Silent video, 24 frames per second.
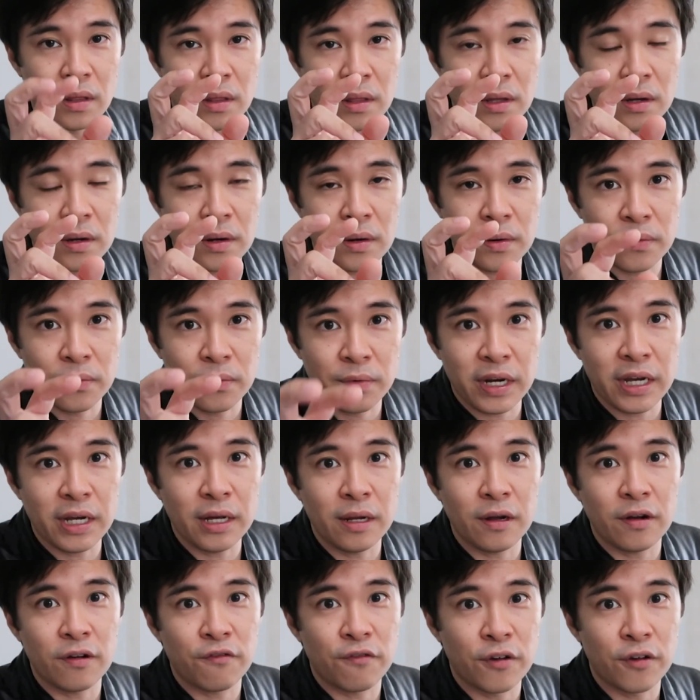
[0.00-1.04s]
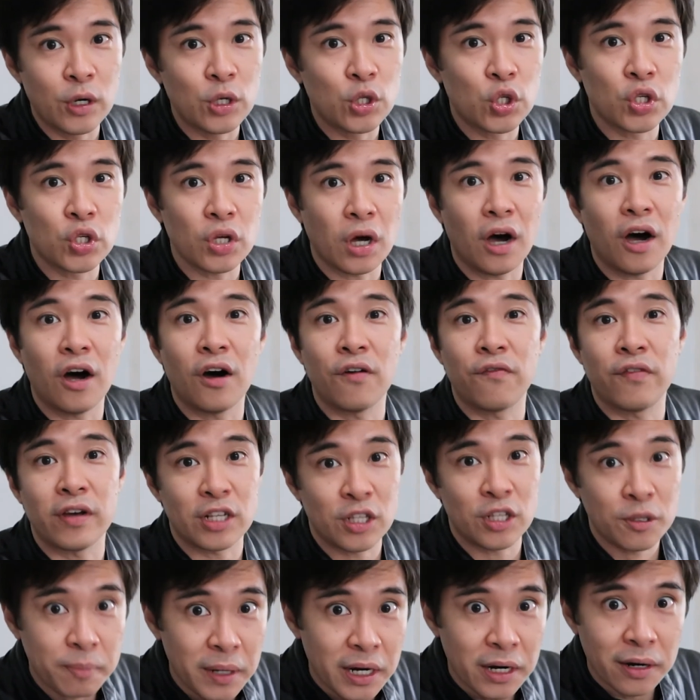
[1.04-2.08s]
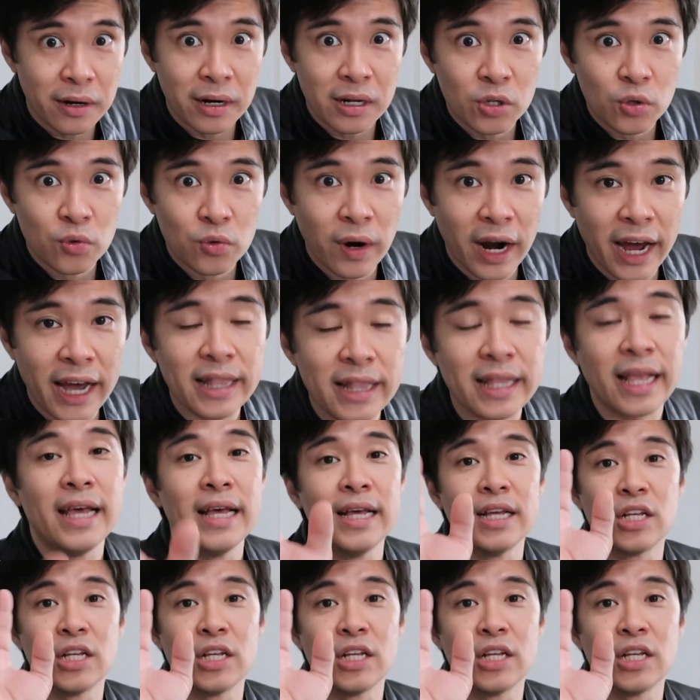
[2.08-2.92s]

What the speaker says: the real fruits of experience, right?